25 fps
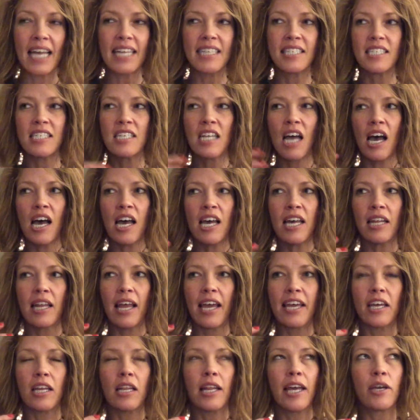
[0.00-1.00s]
it's not
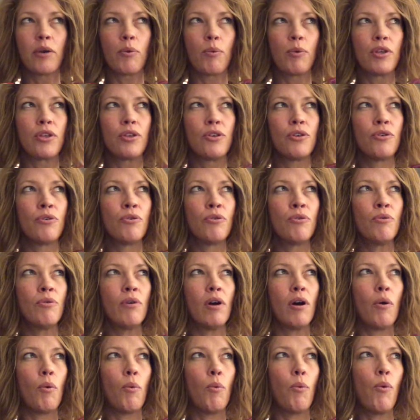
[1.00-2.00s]
like like when
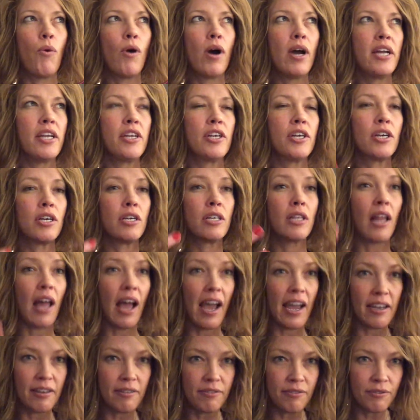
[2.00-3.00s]
you want your
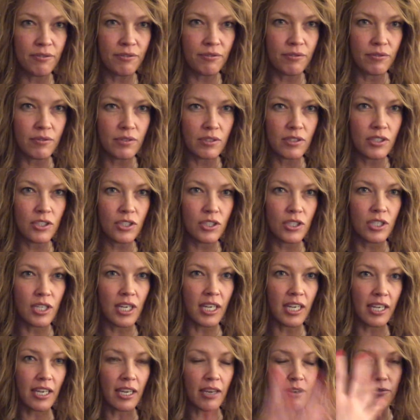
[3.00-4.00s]
life
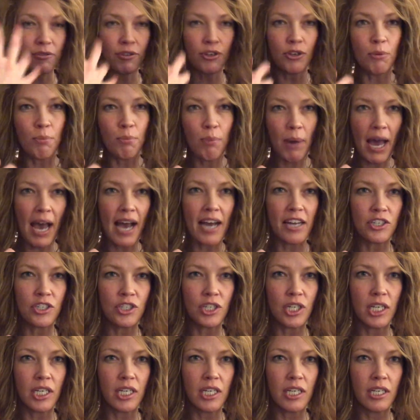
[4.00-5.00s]
to give you
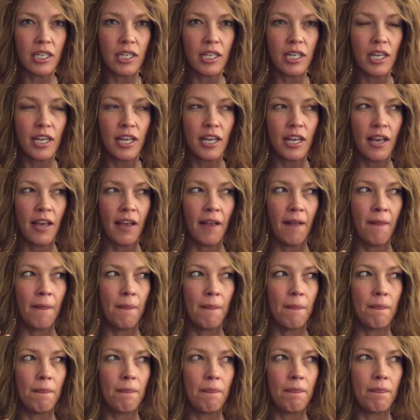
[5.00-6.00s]
passion,
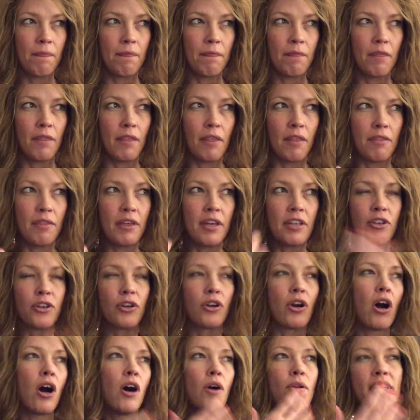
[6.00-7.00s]
then
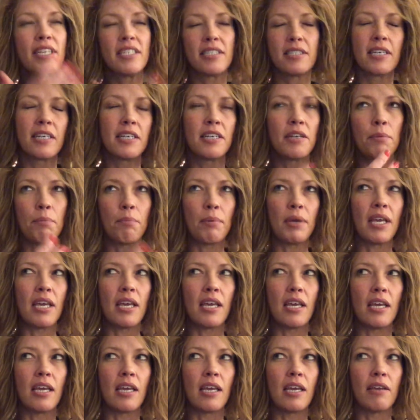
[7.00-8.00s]
you're always going to
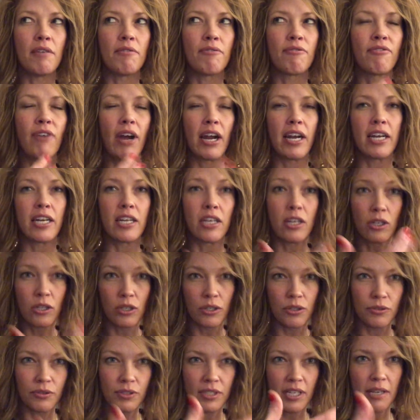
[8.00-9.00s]
be fighting a
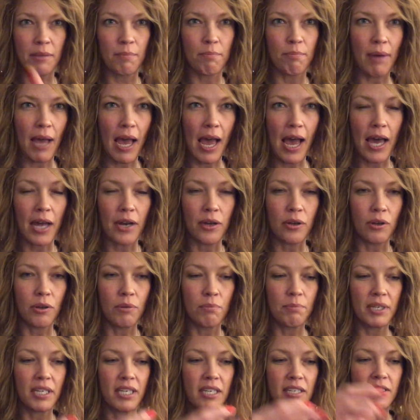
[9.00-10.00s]
losing battle
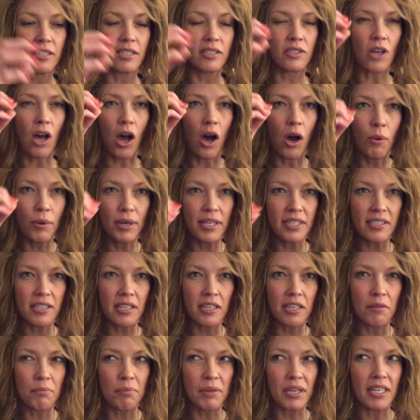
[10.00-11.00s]
because it's always
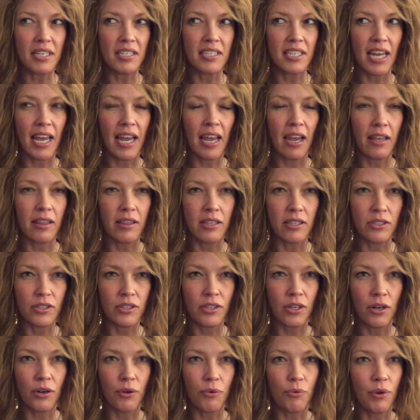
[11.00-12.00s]
going to be a tank that's
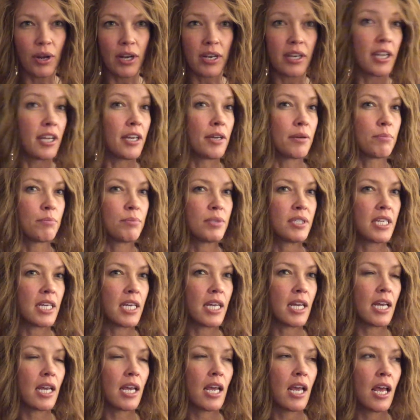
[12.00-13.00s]
going to run
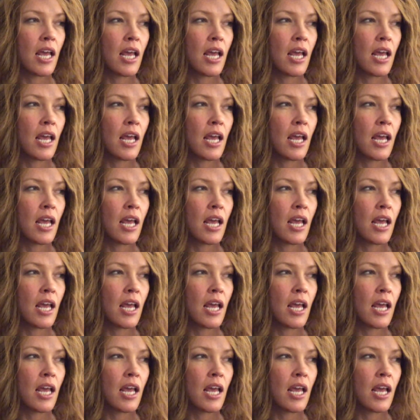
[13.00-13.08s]
empty.